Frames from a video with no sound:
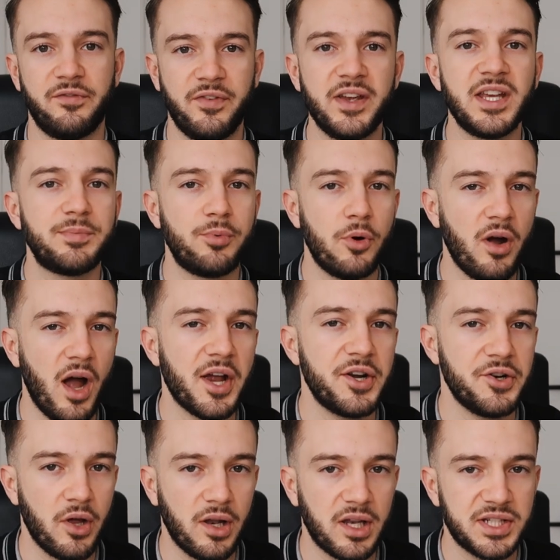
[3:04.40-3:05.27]
Facebook
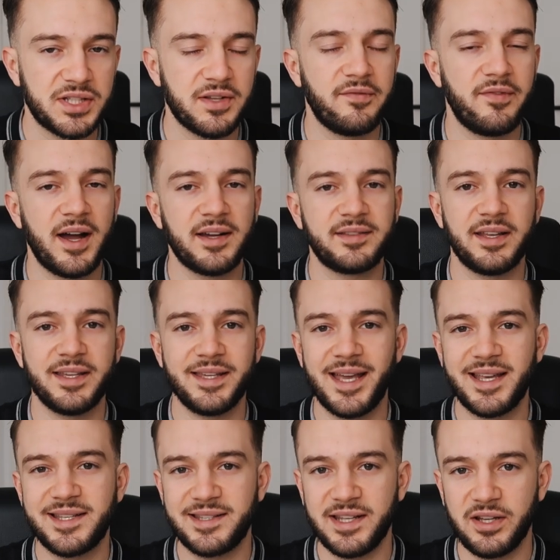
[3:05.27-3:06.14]
acknowledged the fact that
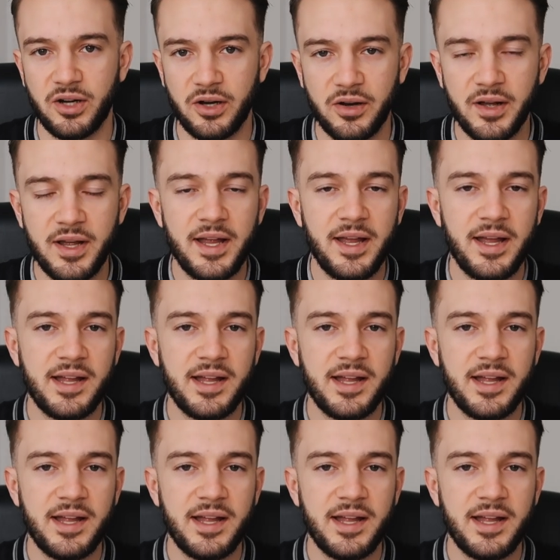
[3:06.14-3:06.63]
yes, they are